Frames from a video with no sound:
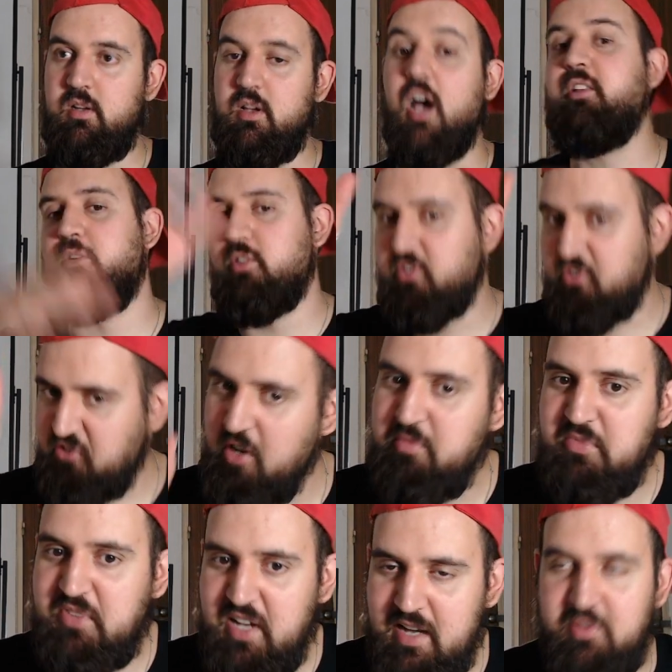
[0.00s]
And
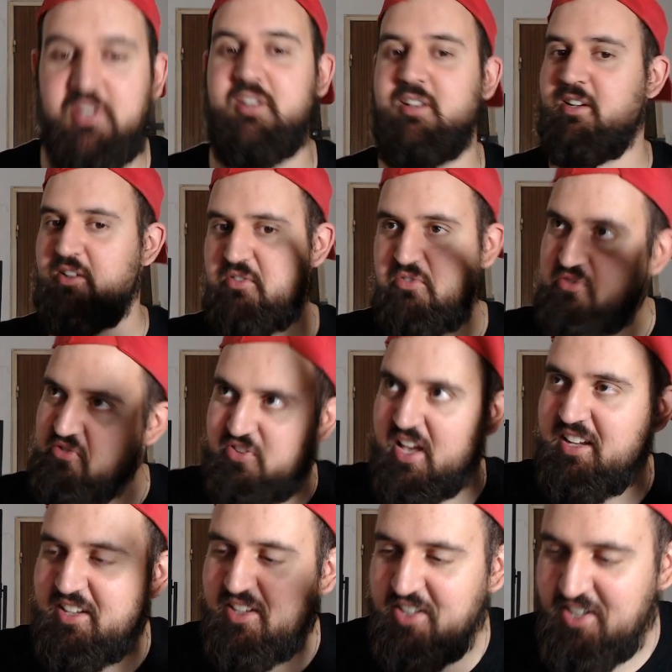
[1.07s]
sometimes
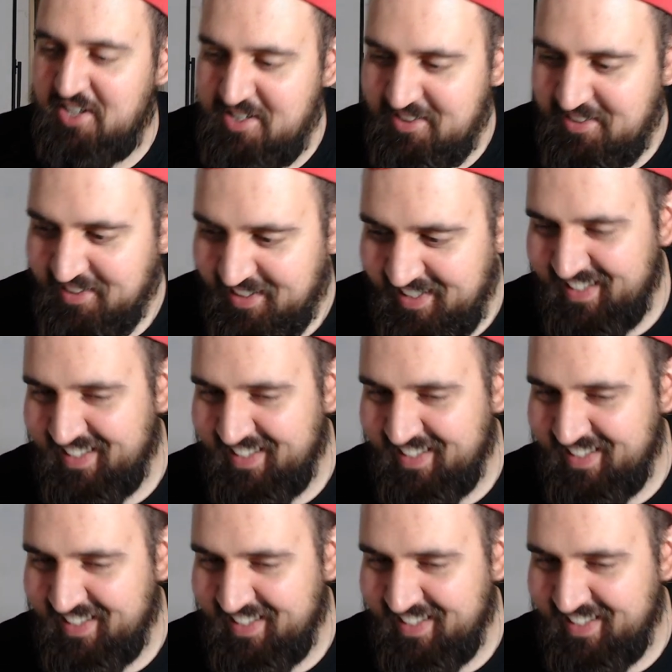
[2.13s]
Thank God!